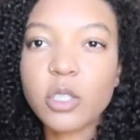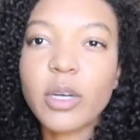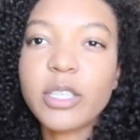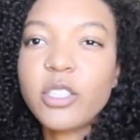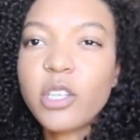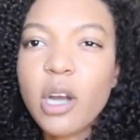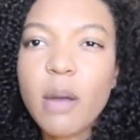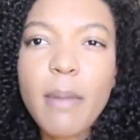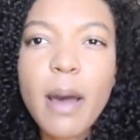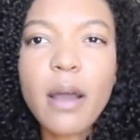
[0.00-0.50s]
I
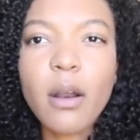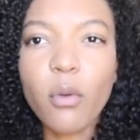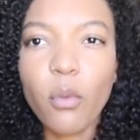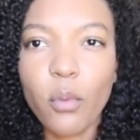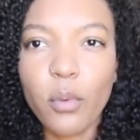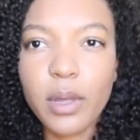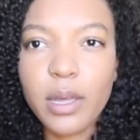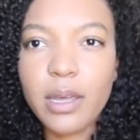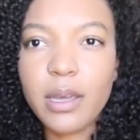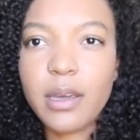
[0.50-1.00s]
took about a
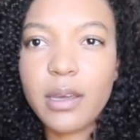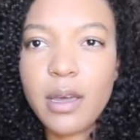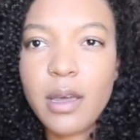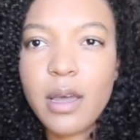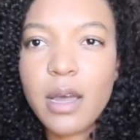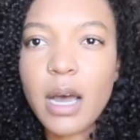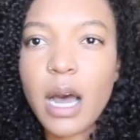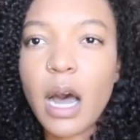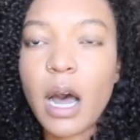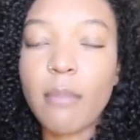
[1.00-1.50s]
week
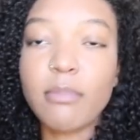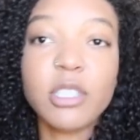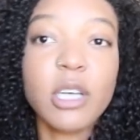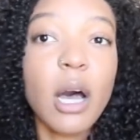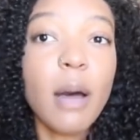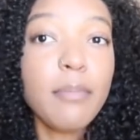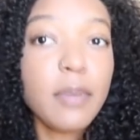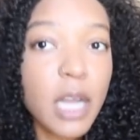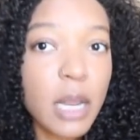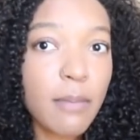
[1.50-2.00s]
to
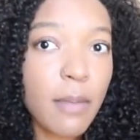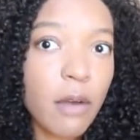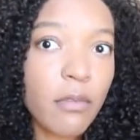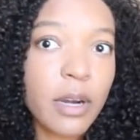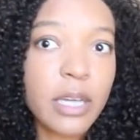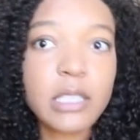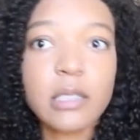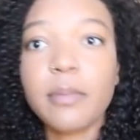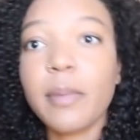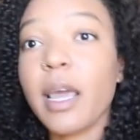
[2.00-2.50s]
update my
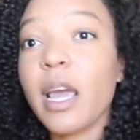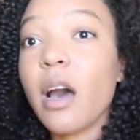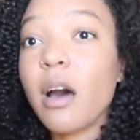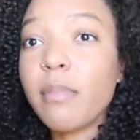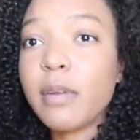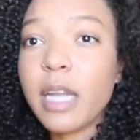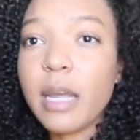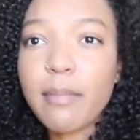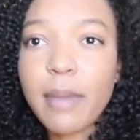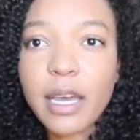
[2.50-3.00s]
resume,
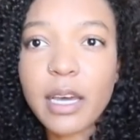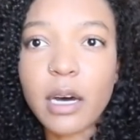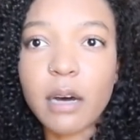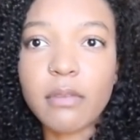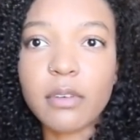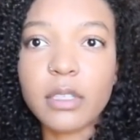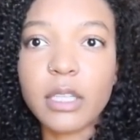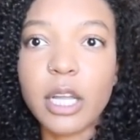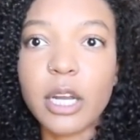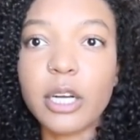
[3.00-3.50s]
update my
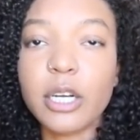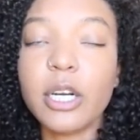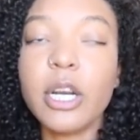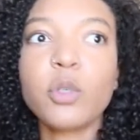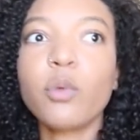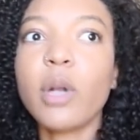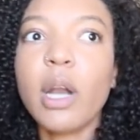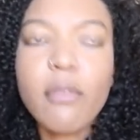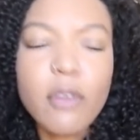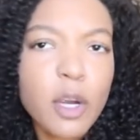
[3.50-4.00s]
cover letter.
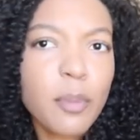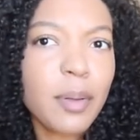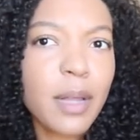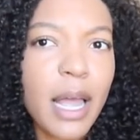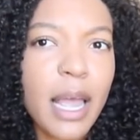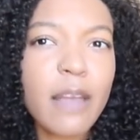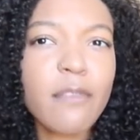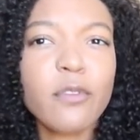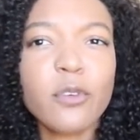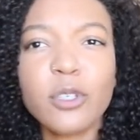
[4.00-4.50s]
So whenever you're
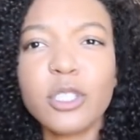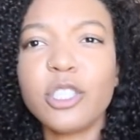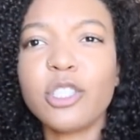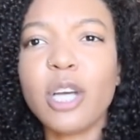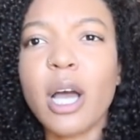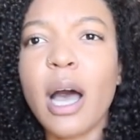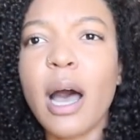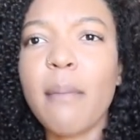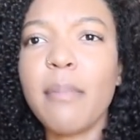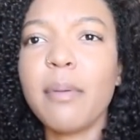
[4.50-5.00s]
applying for a
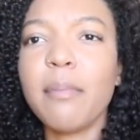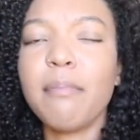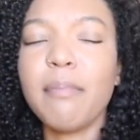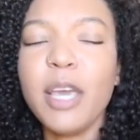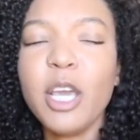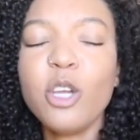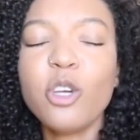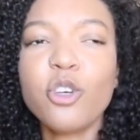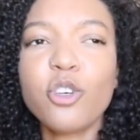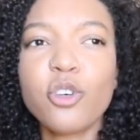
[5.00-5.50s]
job,
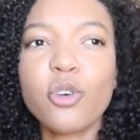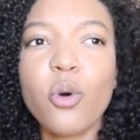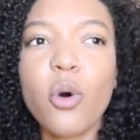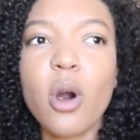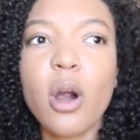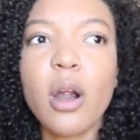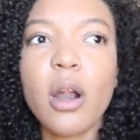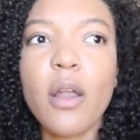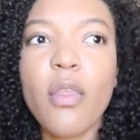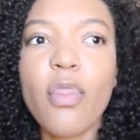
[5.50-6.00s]
make
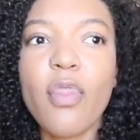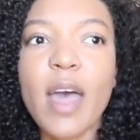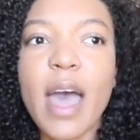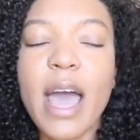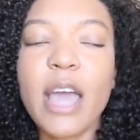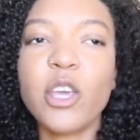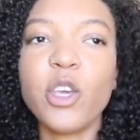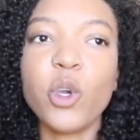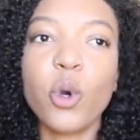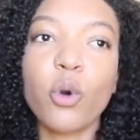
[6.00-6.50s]
sure
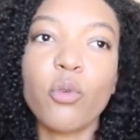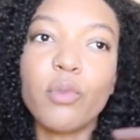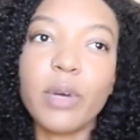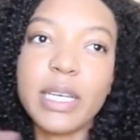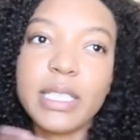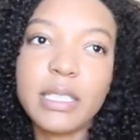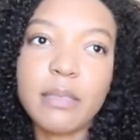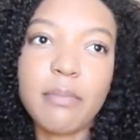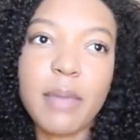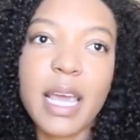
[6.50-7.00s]
that your
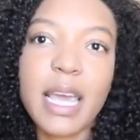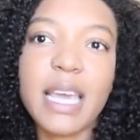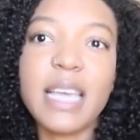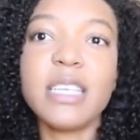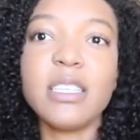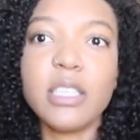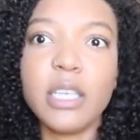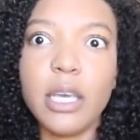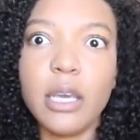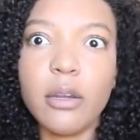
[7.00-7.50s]
resume
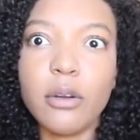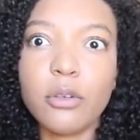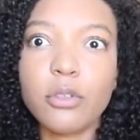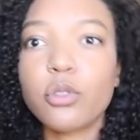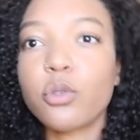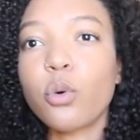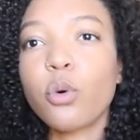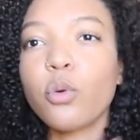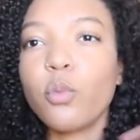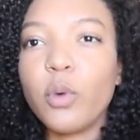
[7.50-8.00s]
is geared
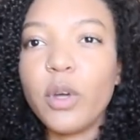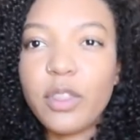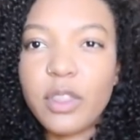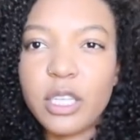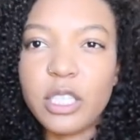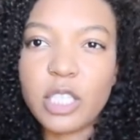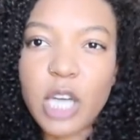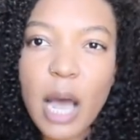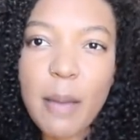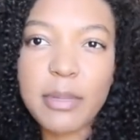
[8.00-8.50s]
toward what
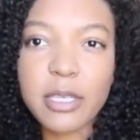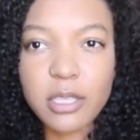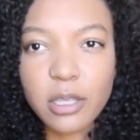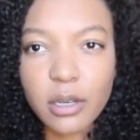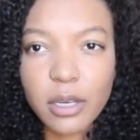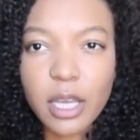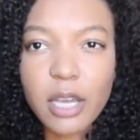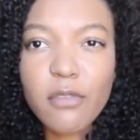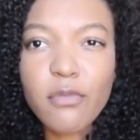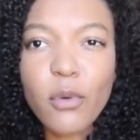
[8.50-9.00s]
the job is
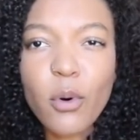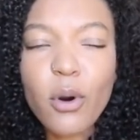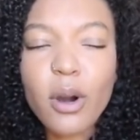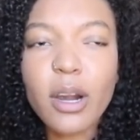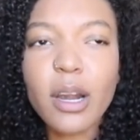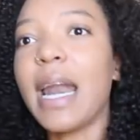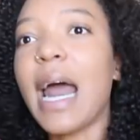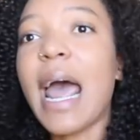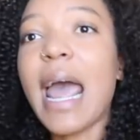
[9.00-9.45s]
looking for.